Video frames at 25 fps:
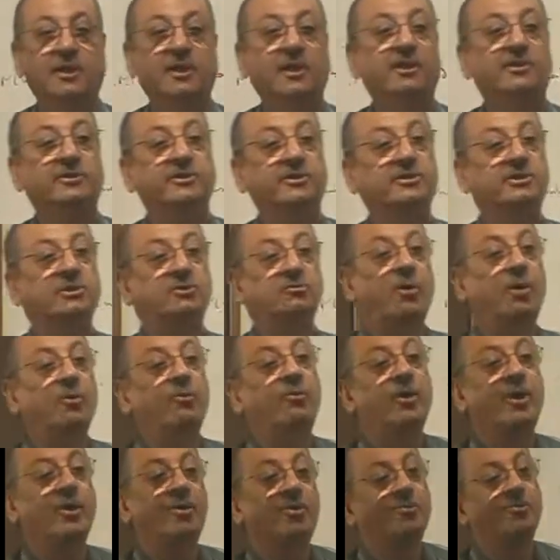This is what we
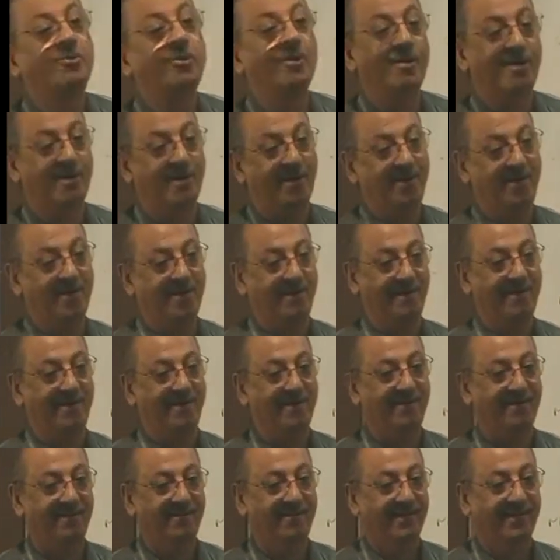are going to learn.
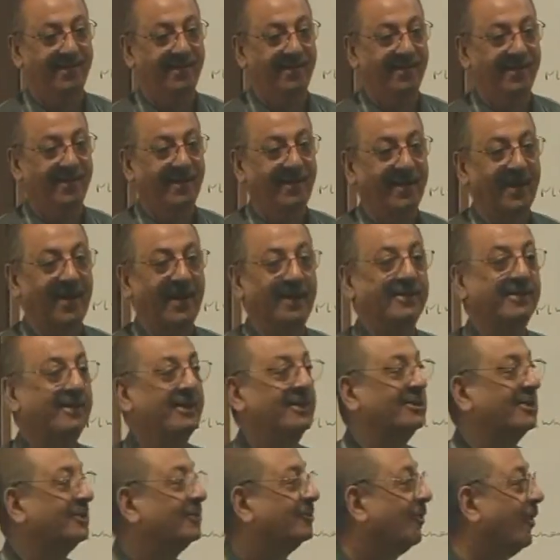And
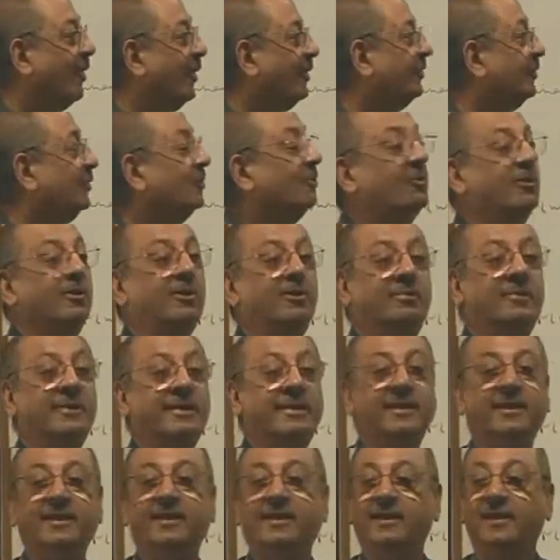this is what you will
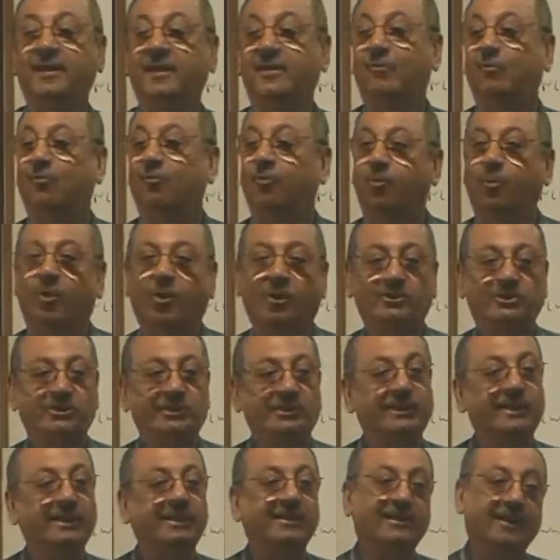be
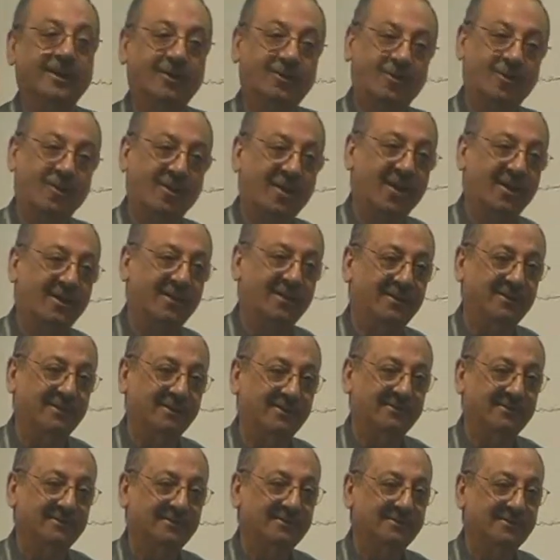watching in the Quran.
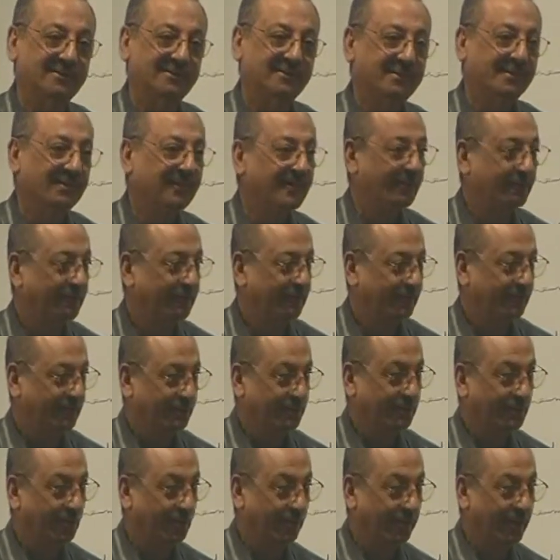
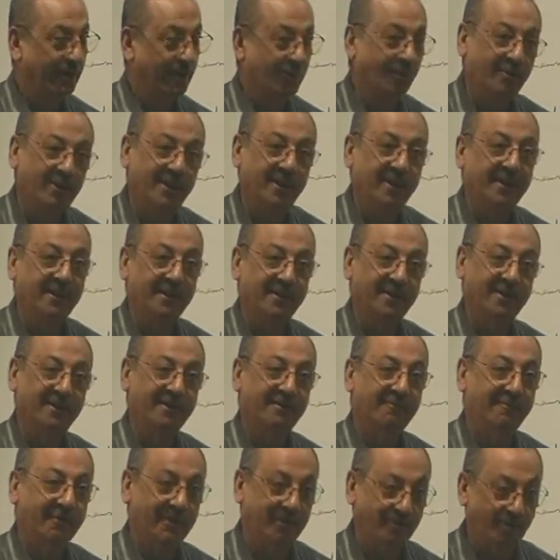You will be looking.
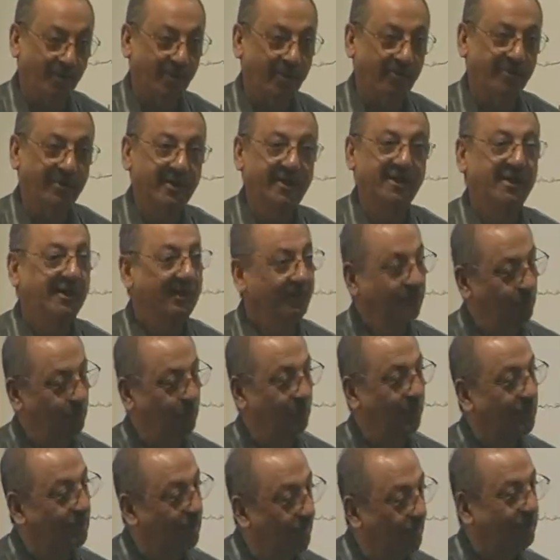When you are reading, you
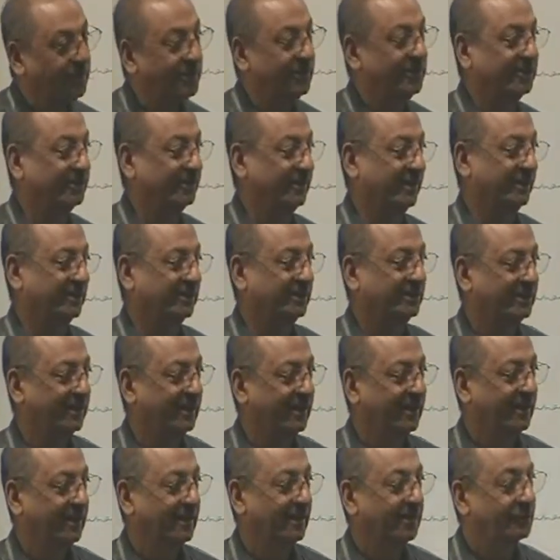will notice this.
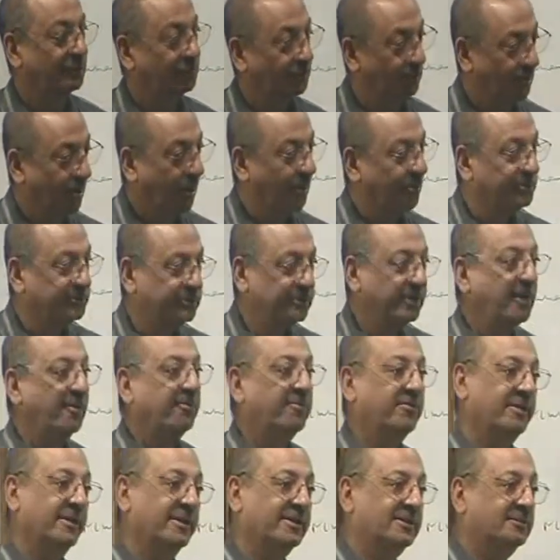You will
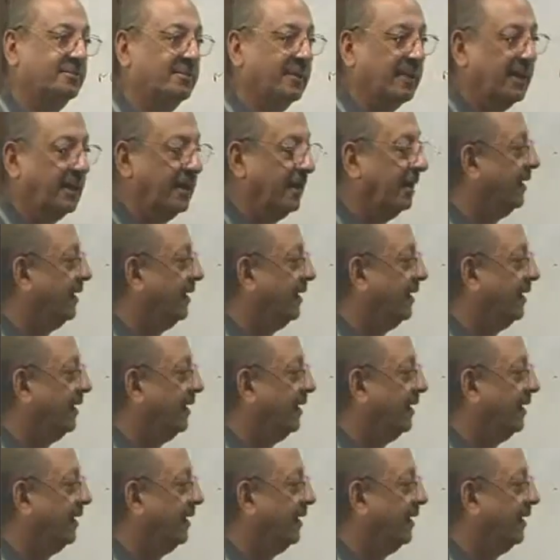observe this, brother.